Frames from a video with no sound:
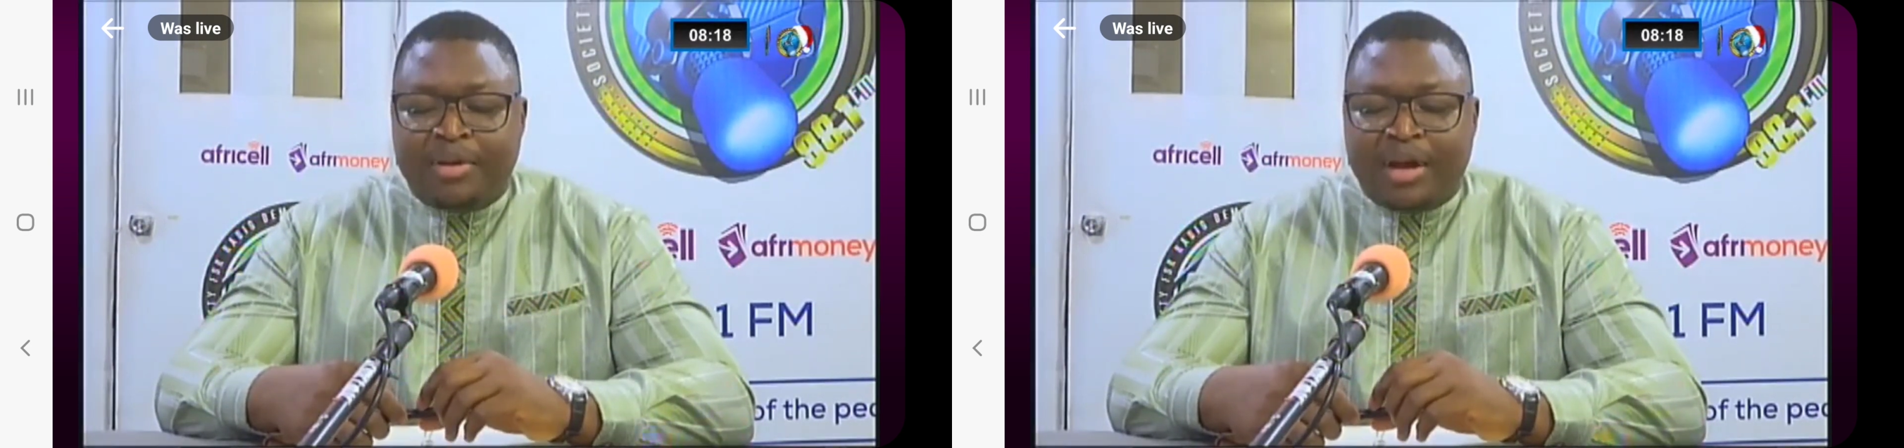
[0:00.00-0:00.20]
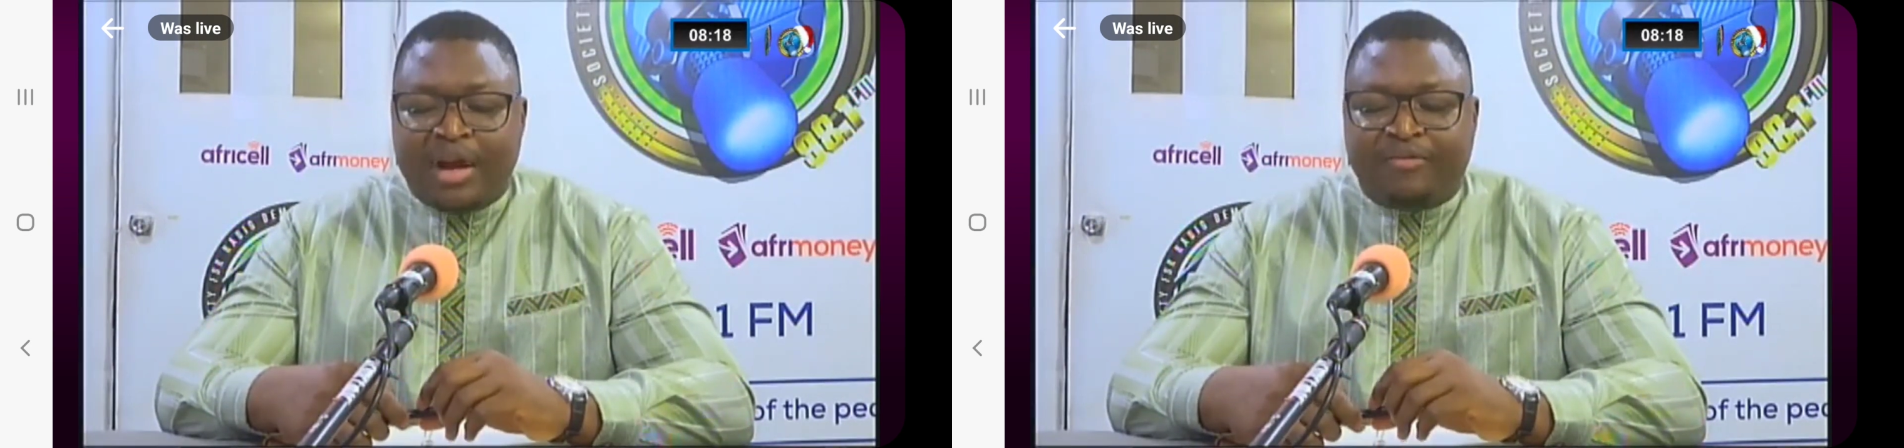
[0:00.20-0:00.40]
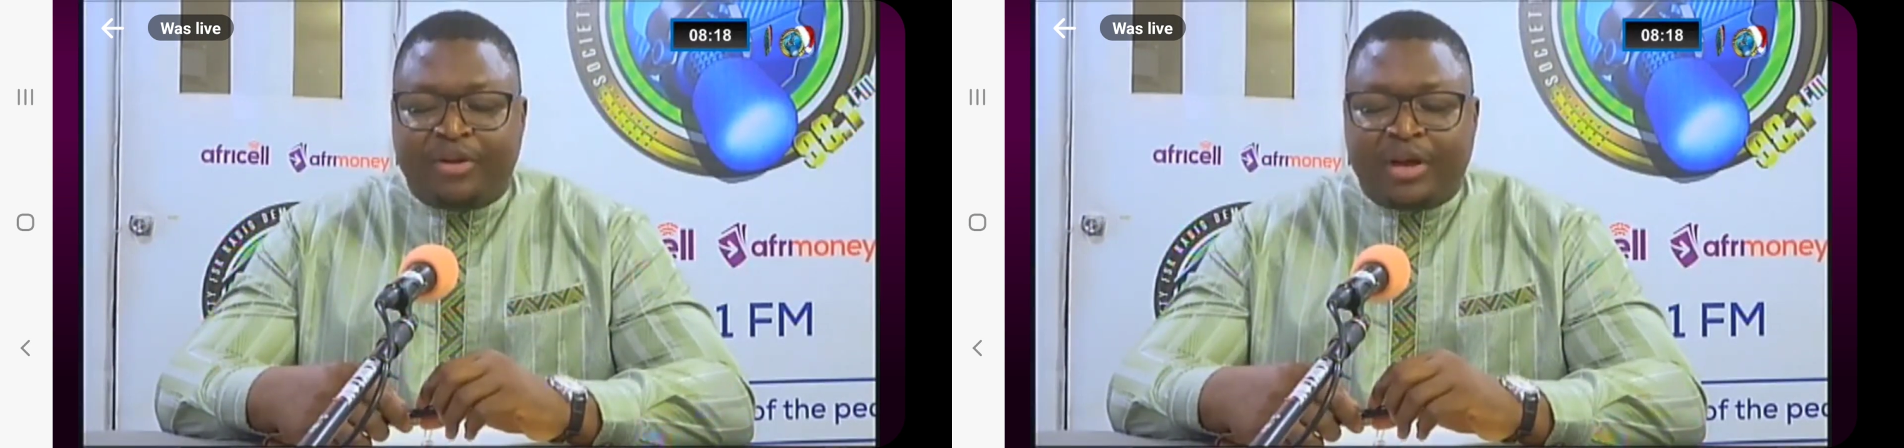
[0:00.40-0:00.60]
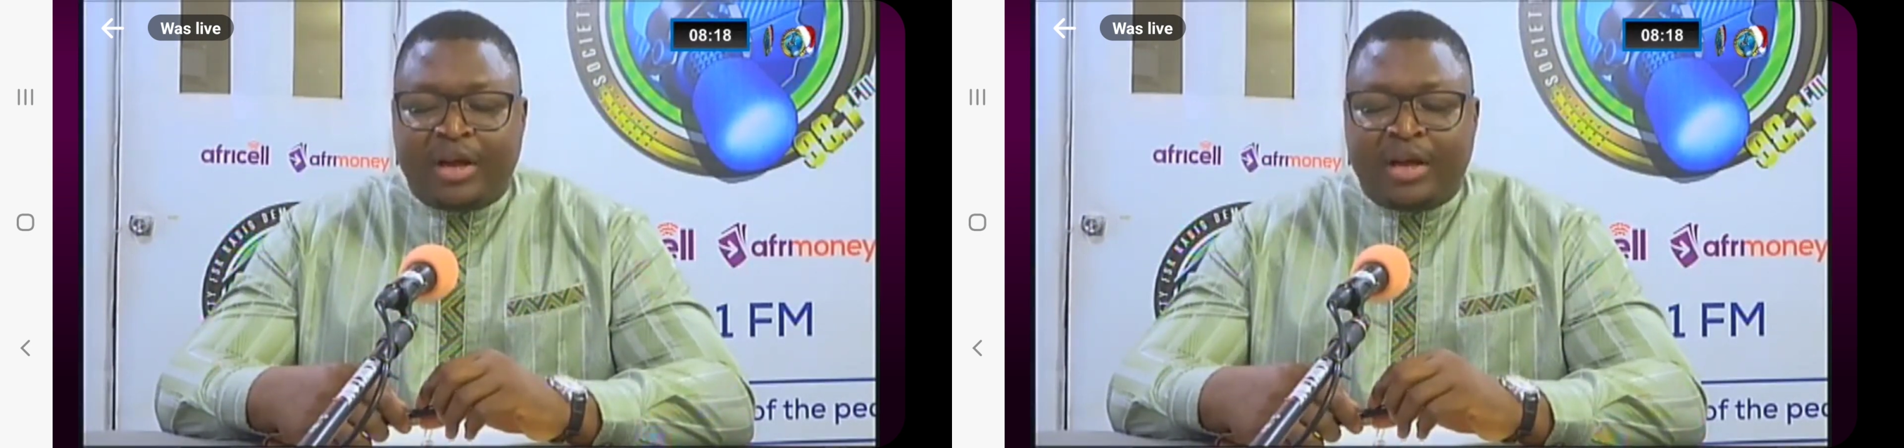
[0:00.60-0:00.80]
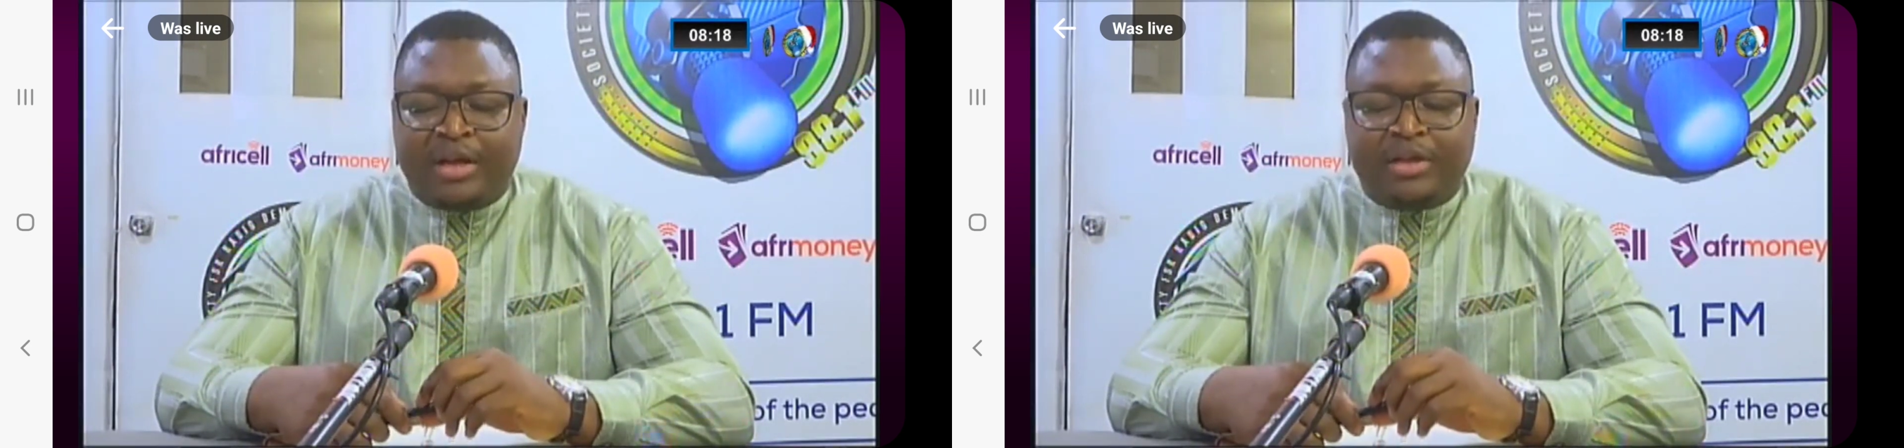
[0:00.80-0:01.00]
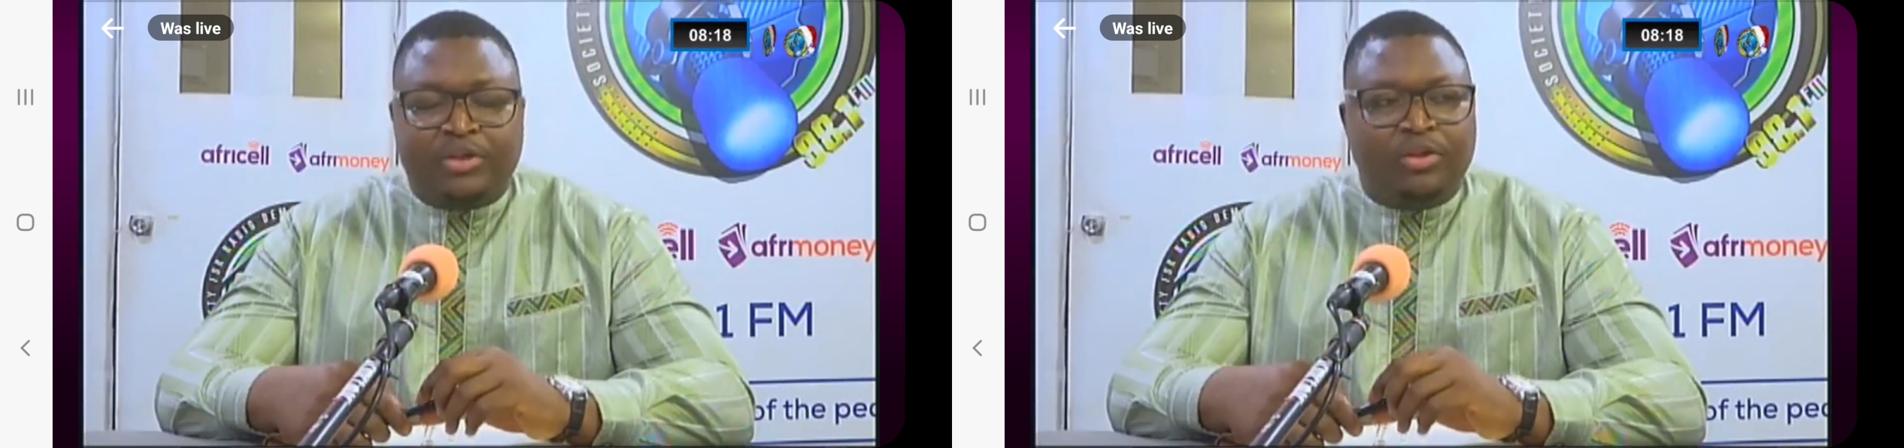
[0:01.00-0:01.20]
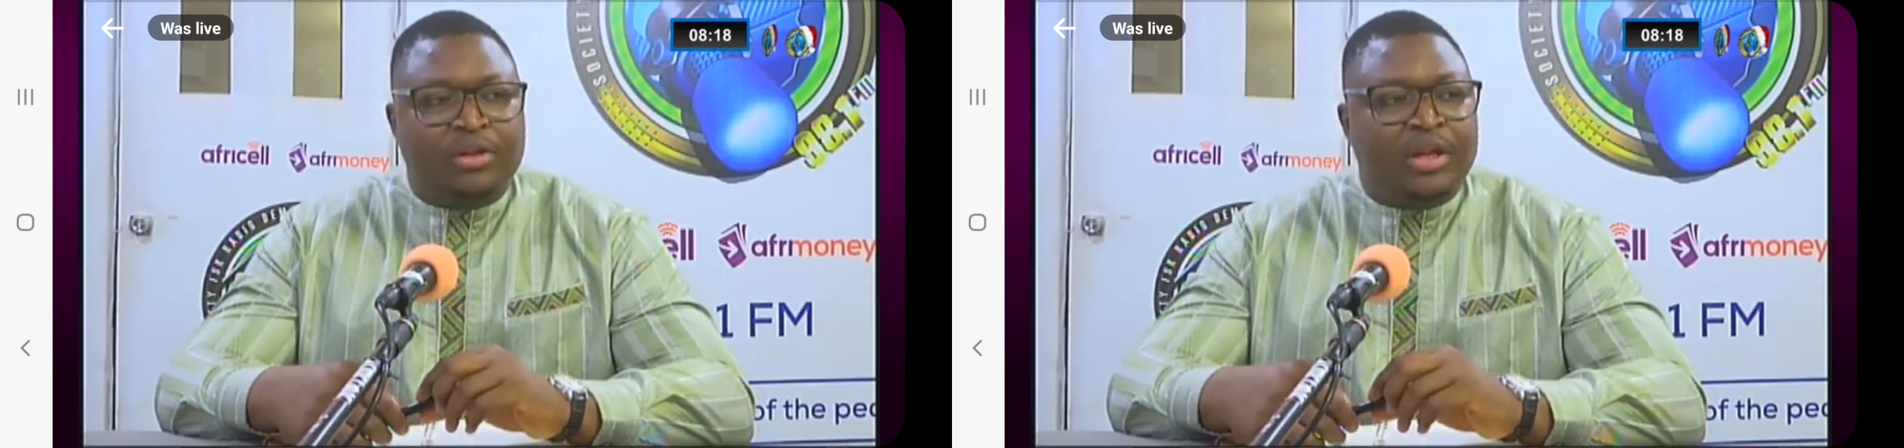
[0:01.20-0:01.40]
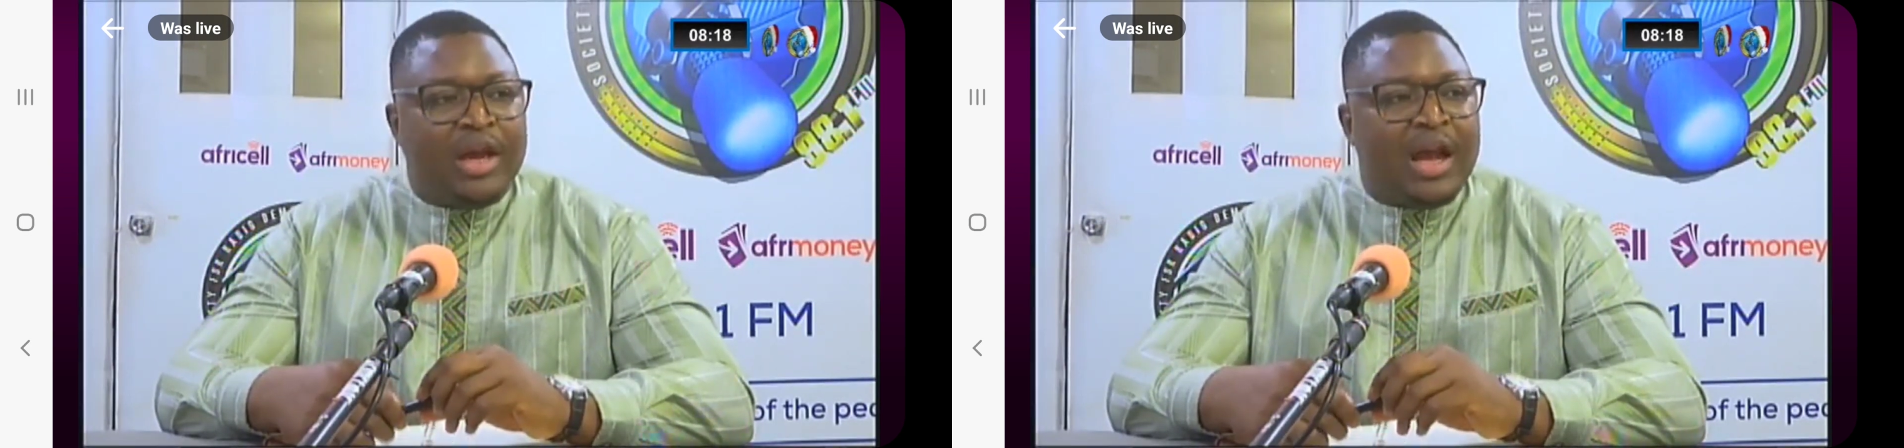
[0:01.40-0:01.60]
Africa don't
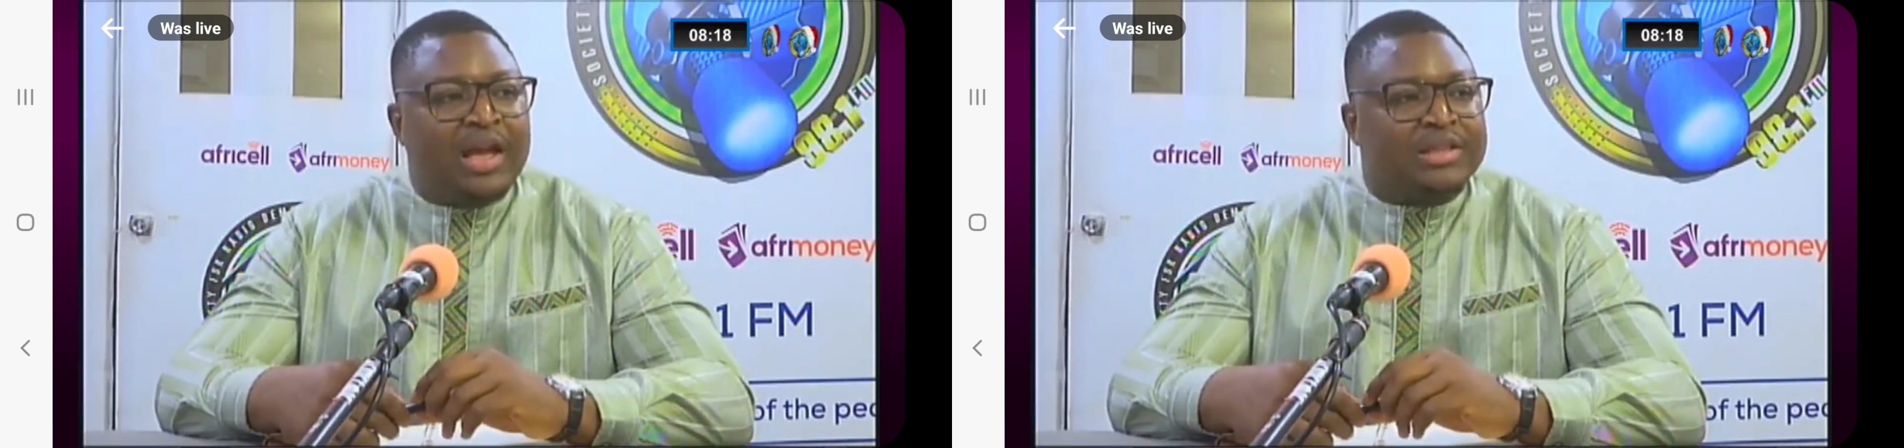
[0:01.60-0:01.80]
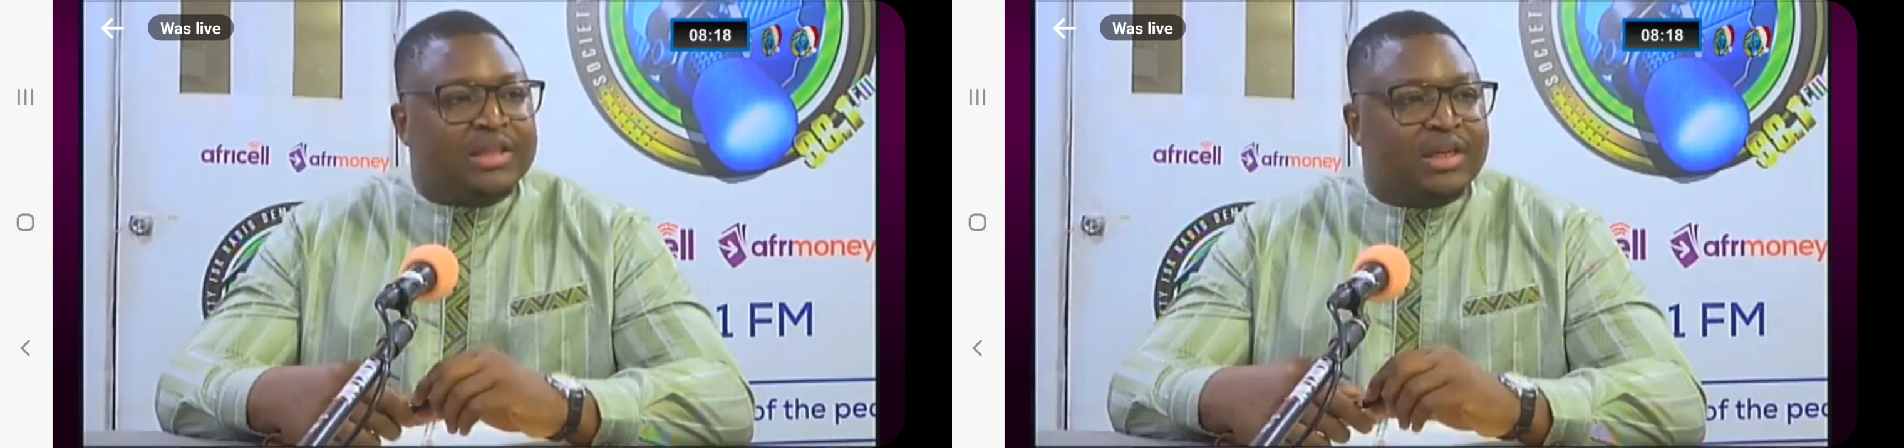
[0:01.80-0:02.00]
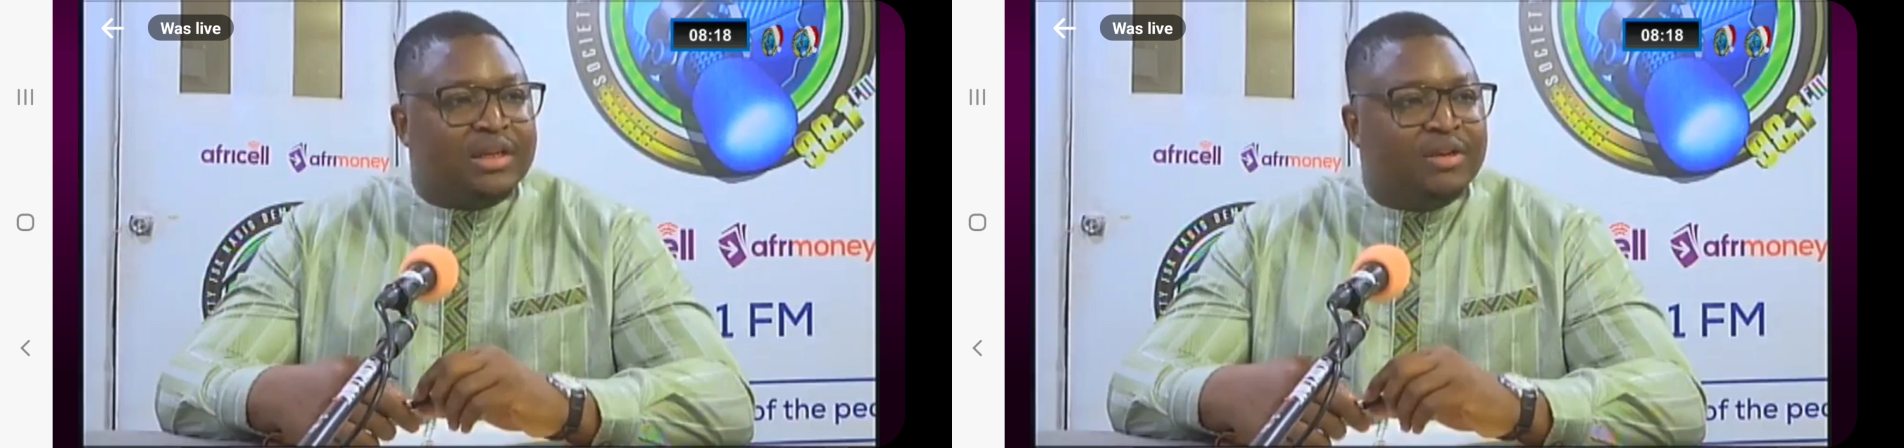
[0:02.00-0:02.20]
they ask